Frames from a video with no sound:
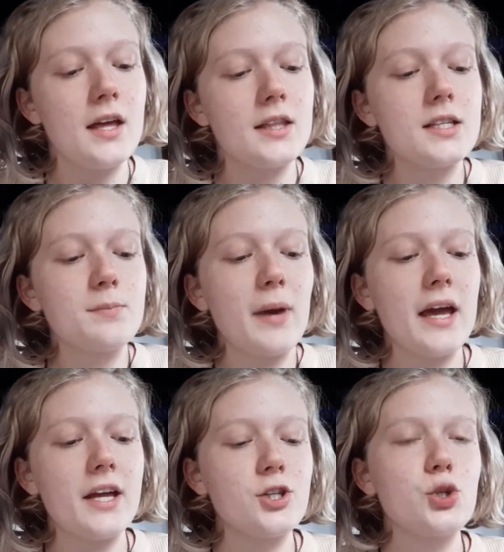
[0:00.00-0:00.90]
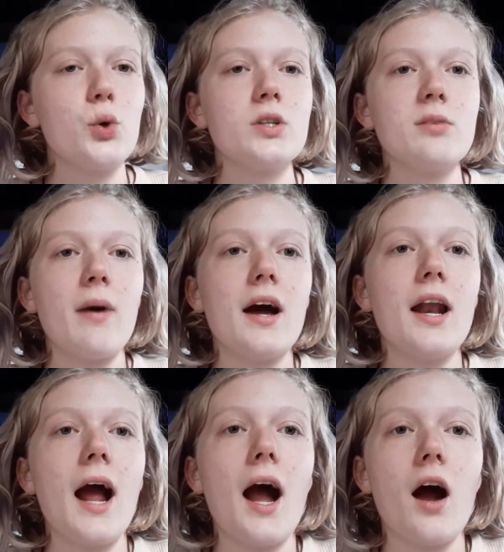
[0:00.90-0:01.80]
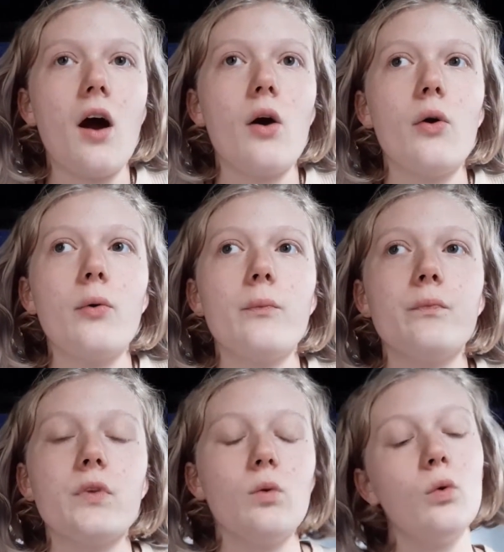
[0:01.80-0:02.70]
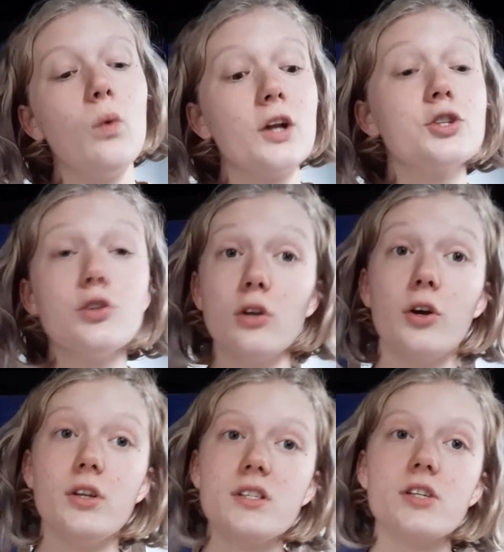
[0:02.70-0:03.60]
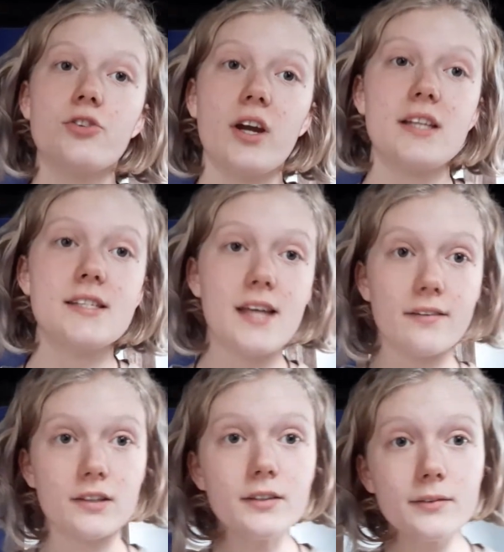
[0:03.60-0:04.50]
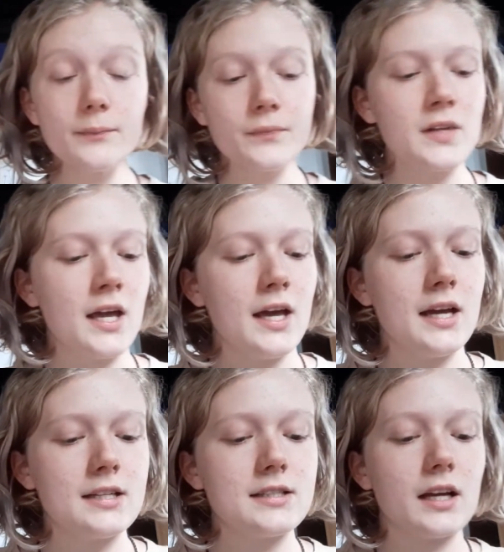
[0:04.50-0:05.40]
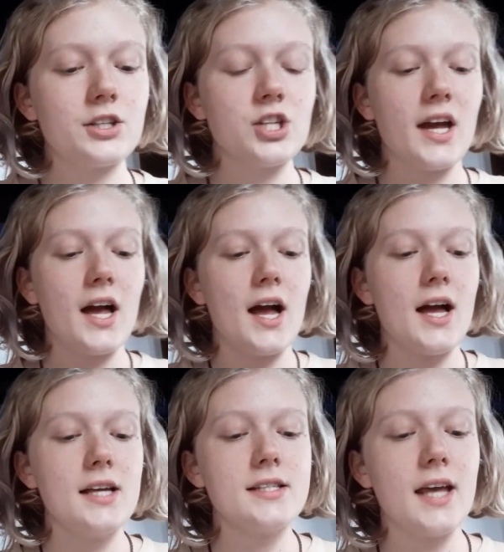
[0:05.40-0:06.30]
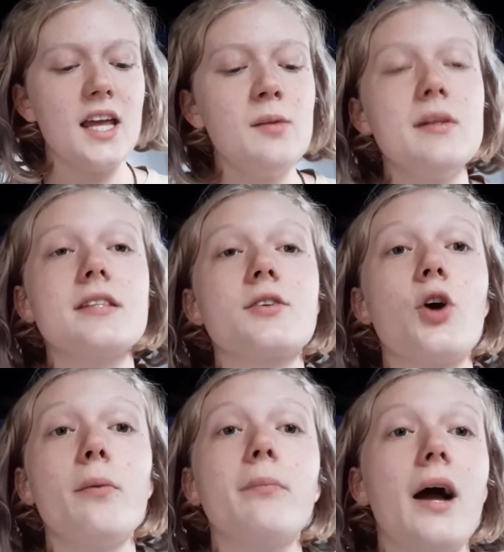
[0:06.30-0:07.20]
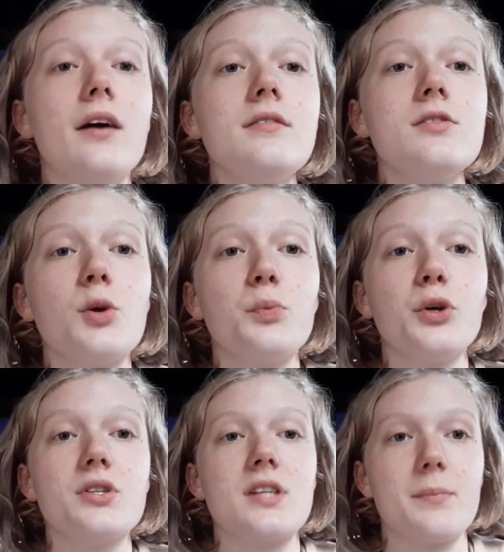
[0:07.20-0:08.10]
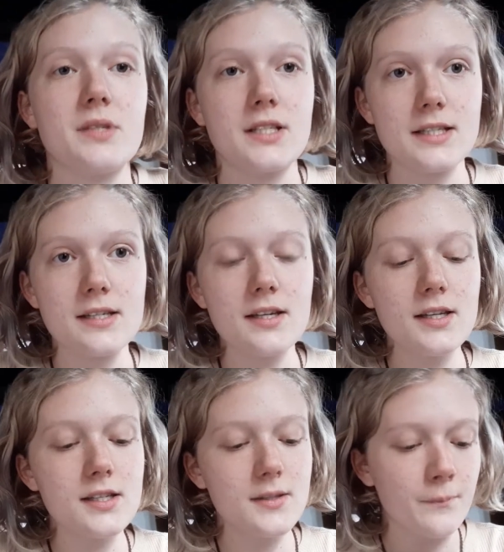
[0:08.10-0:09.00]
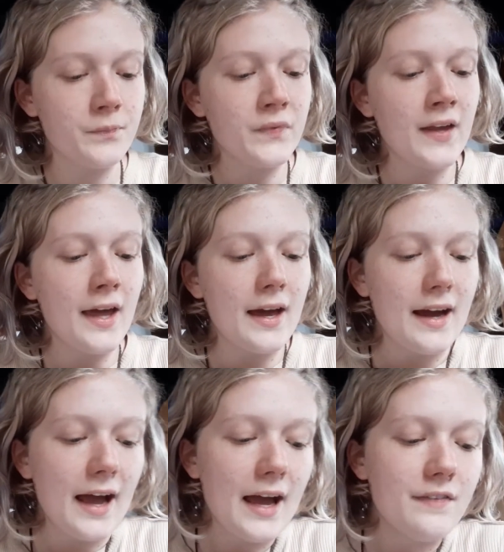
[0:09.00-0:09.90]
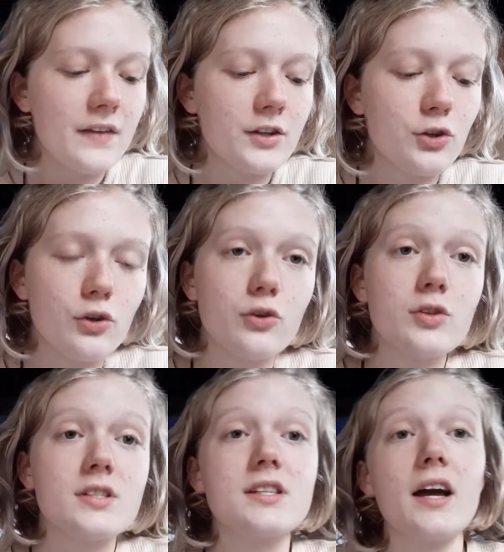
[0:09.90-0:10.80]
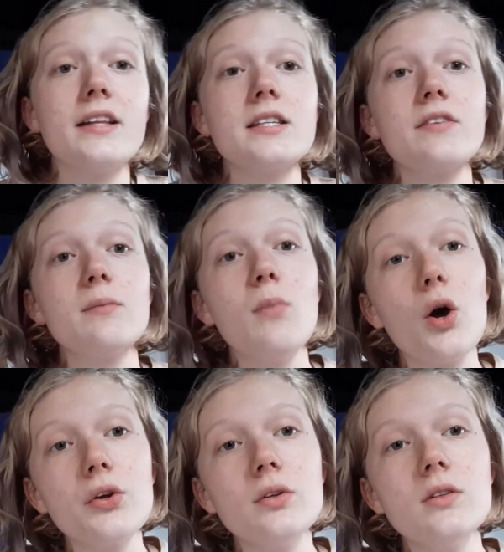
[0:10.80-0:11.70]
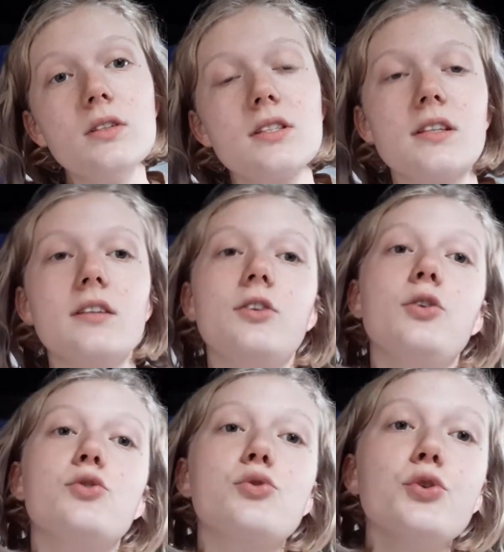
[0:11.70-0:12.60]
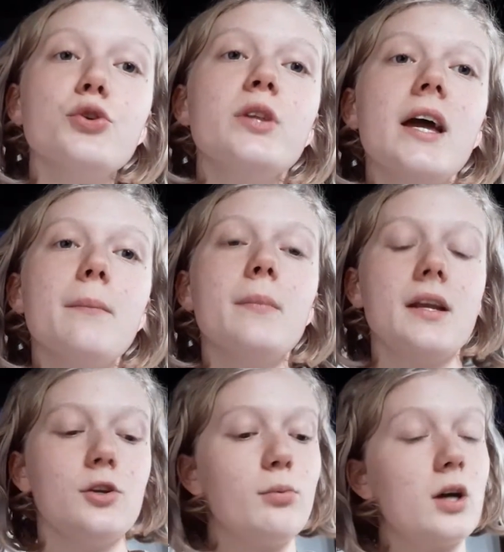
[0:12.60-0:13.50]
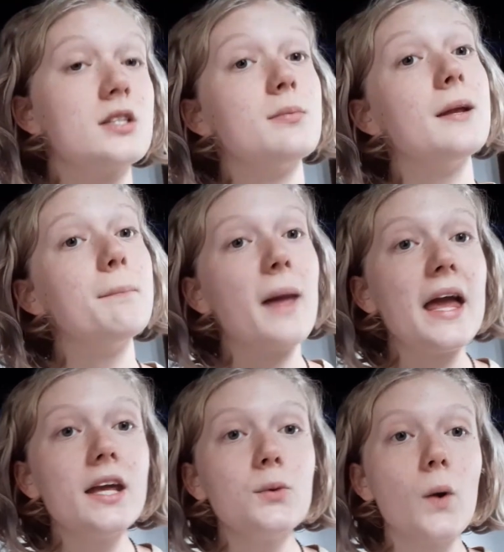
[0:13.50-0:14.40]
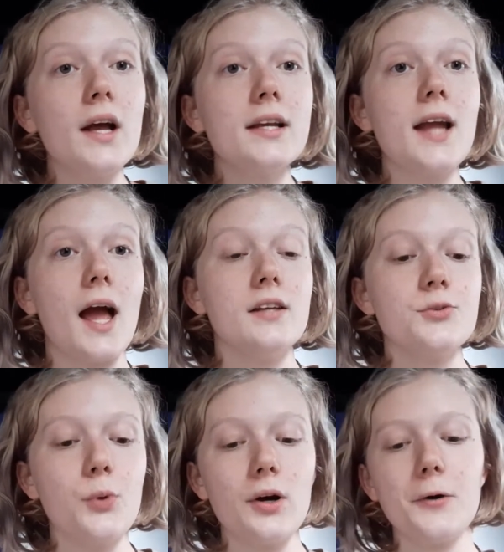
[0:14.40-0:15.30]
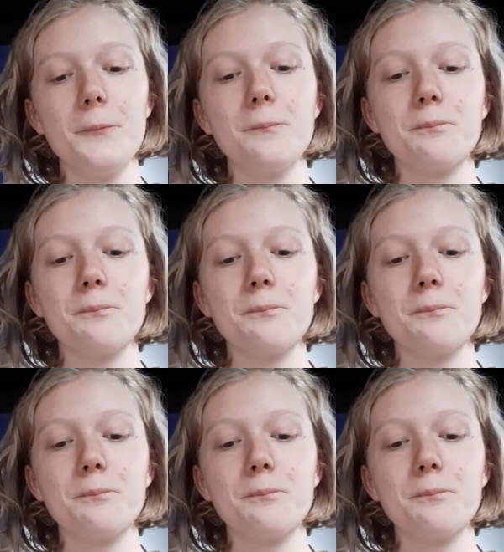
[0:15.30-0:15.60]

This page talks about what you learned in grade 7, such as elements and compounds or pure substances, and that you used scientific models and you drew them and you possibly made one as well.